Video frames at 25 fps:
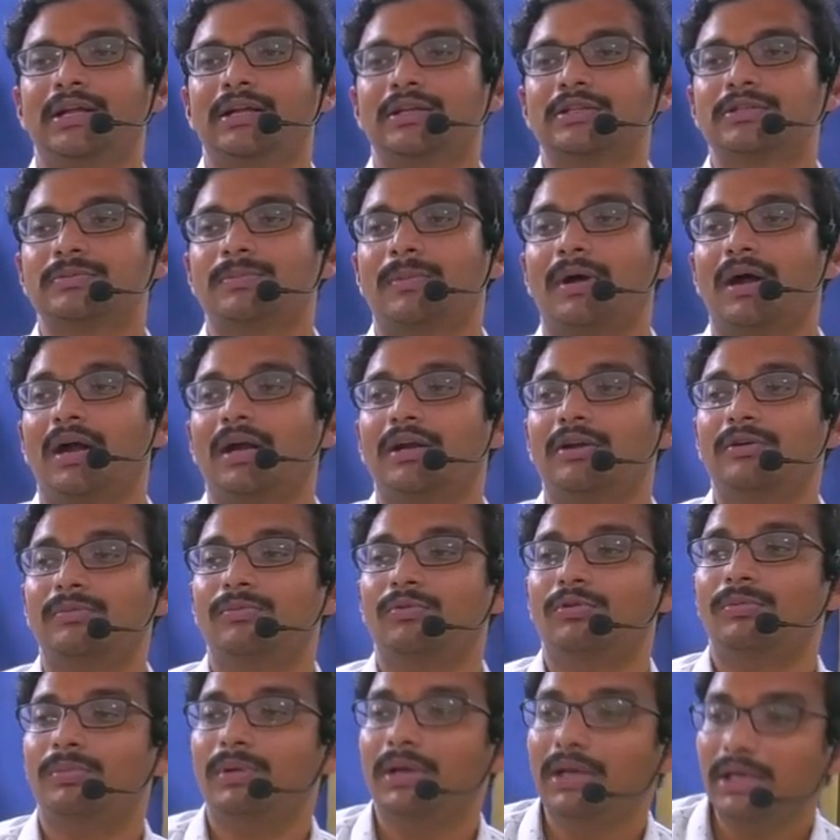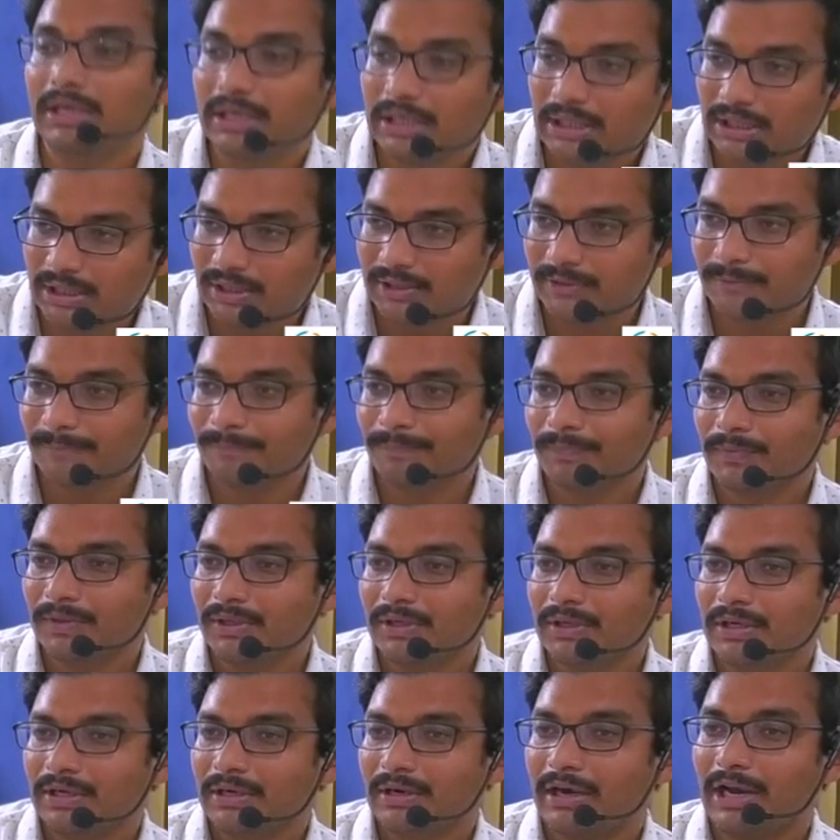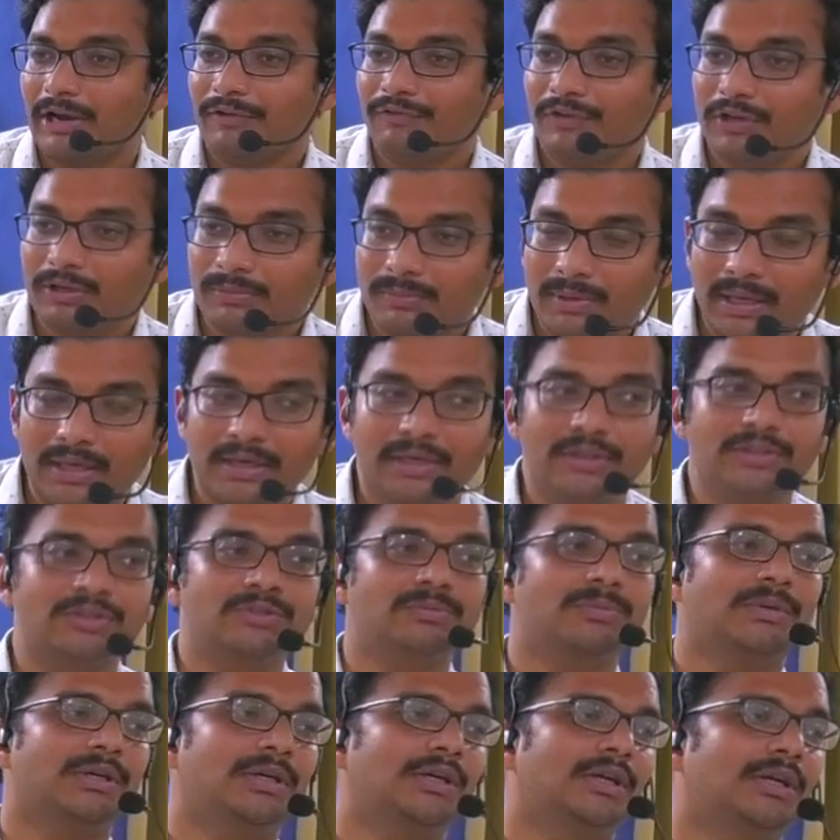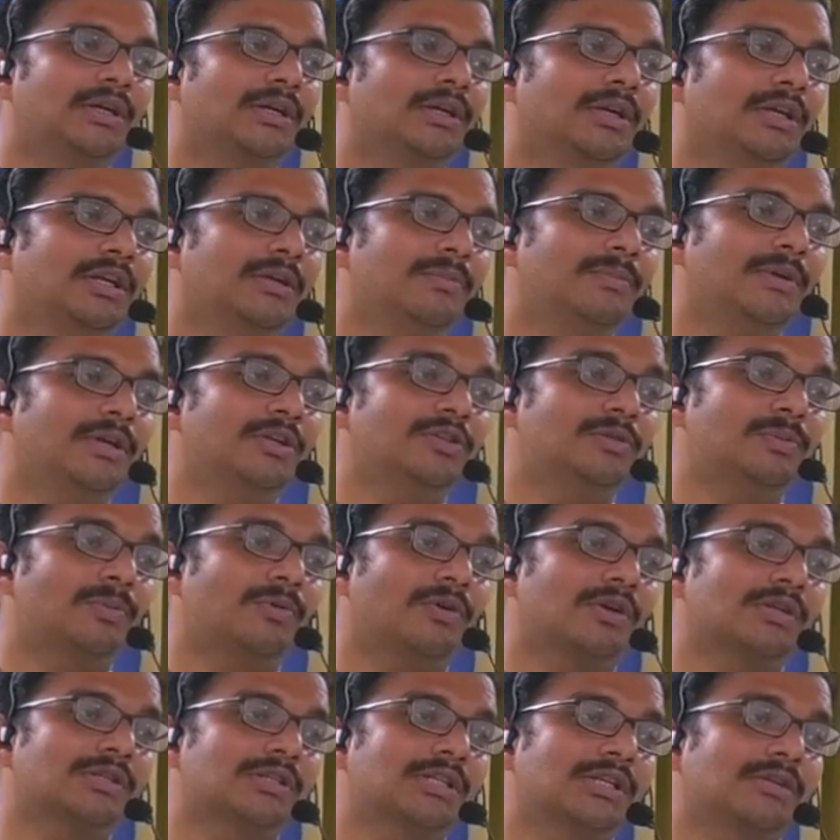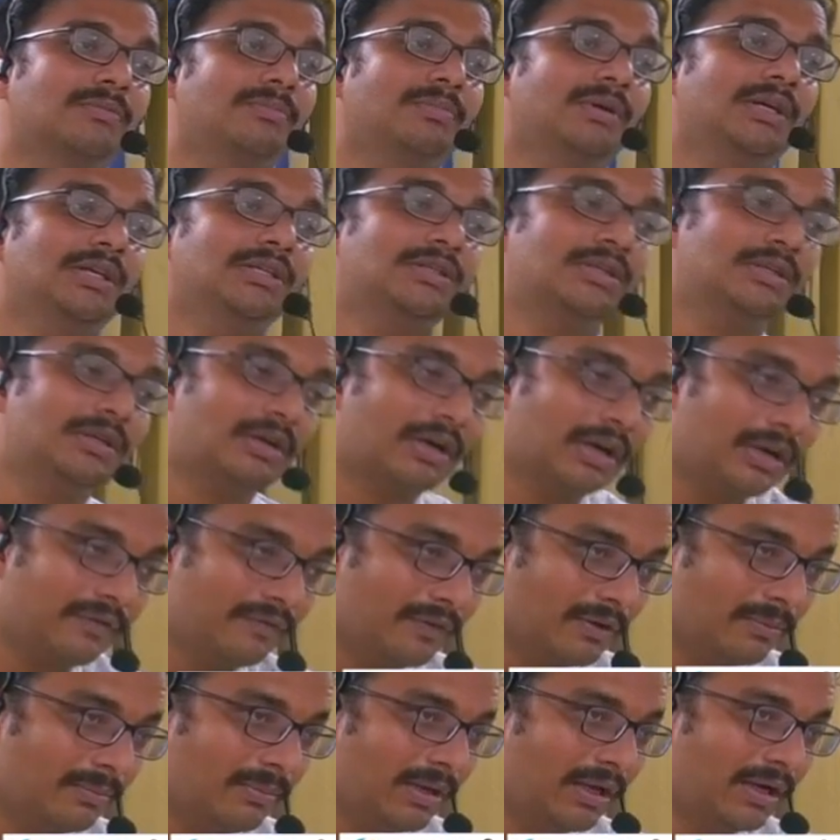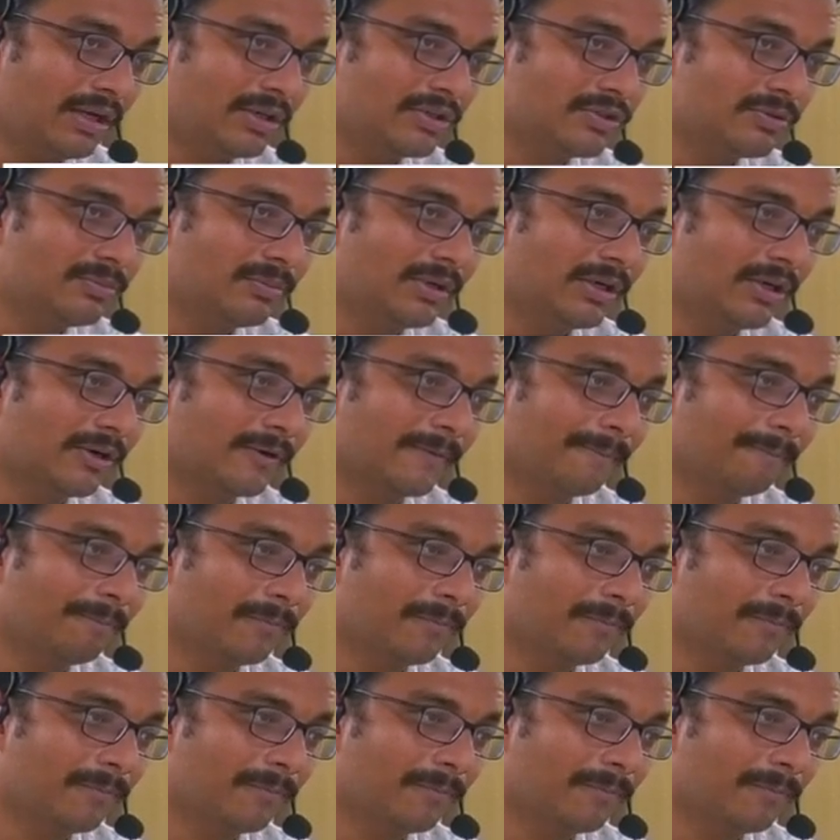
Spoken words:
smart mobility, traffic management, image processing based traffic management.